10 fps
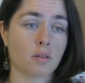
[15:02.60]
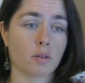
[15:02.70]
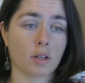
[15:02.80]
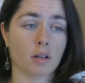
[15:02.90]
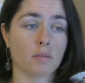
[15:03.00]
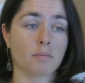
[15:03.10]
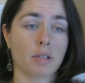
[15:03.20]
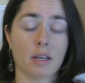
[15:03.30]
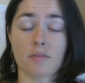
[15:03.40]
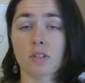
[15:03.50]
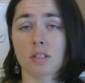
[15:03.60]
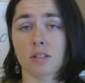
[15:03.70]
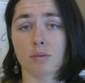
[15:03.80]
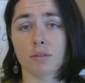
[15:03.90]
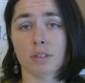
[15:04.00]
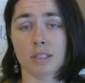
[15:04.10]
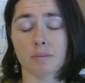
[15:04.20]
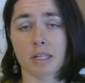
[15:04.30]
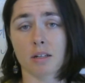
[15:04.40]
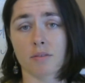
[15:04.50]
the FTC will at least
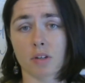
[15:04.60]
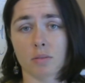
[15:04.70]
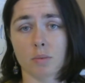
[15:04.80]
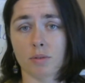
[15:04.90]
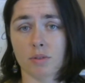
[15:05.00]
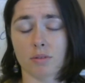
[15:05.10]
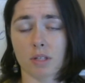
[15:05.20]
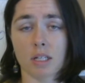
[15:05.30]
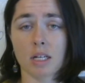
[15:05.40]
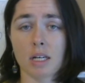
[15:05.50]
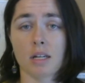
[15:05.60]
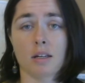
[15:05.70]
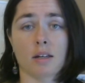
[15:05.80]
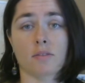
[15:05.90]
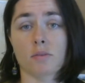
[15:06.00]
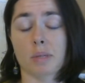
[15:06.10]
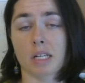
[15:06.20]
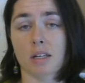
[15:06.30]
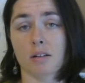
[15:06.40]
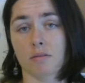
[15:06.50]
make it available so that everybody
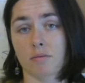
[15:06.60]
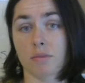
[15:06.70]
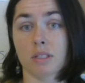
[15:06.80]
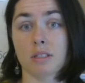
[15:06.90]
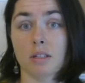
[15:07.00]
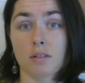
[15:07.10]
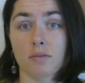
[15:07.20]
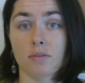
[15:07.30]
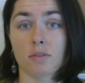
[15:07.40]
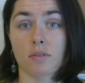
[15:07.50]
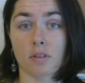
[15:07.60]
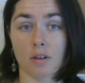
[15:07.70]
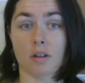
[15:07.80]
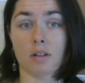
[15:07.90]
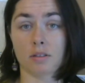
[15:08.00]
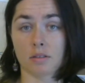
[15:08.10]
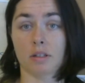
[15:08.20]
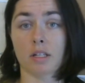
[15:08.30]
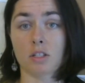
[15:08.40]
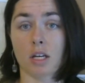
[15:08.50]
can receive their
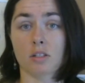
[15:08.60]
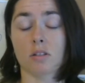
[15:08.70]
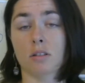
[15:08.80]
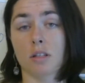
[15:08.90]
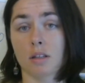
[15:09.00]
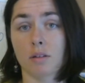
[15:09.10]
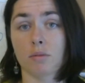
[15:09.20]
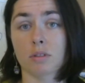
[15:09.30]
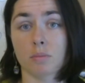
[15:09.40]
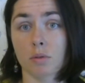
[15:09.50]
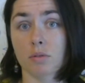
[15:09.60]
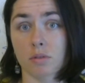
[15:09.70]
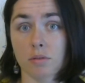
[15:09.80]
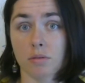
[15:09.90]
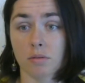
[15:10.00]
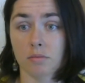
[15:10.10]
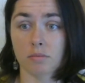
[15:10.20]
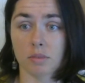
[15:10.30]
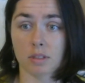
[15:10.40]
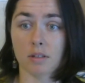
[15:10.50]
education that they were supposed to
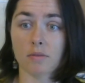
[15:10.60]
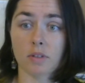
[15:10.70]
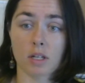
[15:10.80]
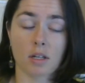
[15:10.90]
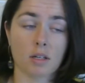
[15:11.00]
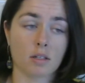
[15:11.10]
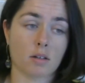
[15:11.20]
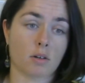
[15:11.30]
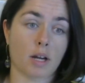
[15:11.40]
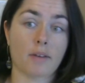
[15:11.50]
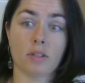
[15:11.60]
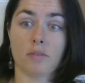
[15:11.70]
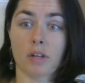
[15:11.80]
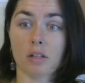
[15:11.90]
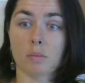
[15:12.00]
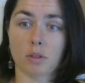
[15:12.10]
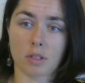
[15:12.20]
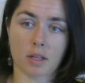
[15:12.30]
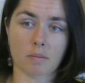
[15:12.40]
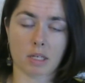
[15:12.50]
receive, or have it available
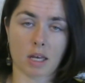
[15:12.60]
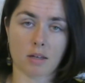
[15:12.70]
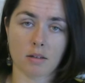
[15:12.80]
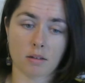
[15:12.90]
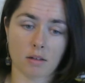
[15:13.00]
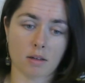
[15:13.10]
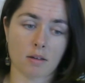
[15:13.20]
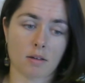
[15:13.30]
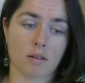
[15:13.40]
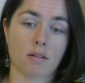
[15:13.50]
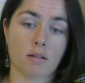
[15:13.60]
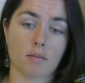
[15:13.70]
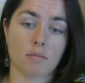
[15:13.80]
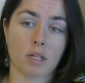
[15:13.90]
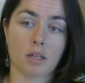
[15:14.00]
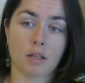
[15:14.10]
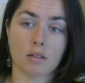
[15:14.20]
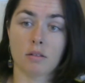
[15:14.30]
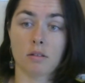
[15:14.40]
to them again. And then,